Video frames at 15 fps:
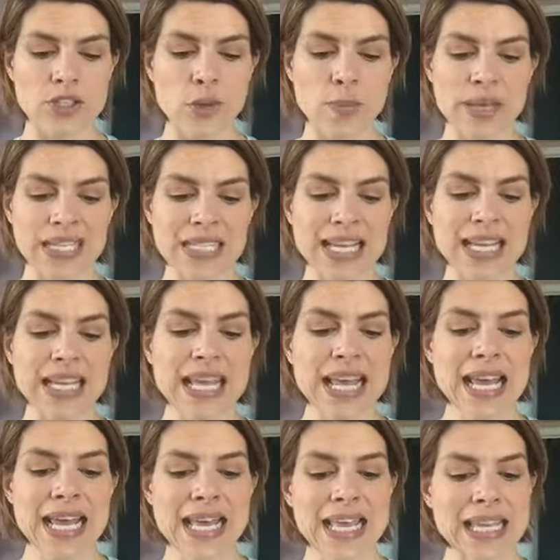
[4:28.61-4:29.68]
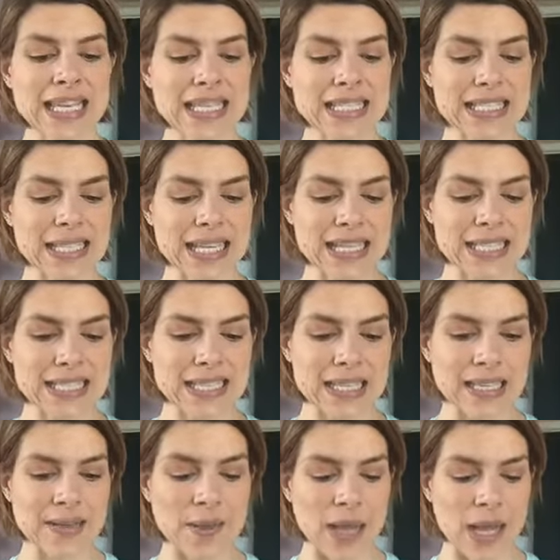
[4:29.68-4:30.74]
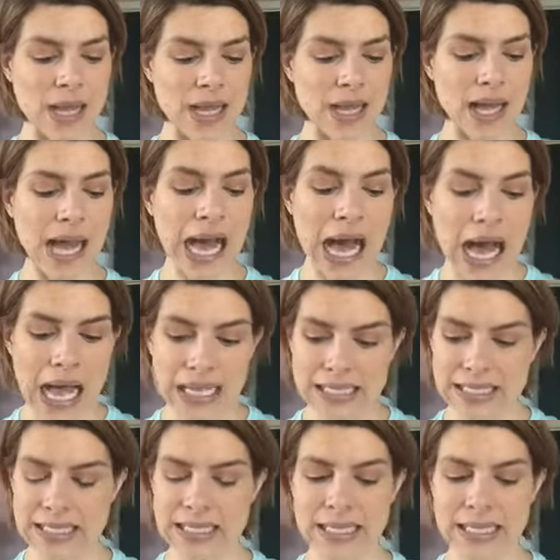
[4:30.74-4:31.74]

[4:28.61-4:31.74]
So Pitta it's hot.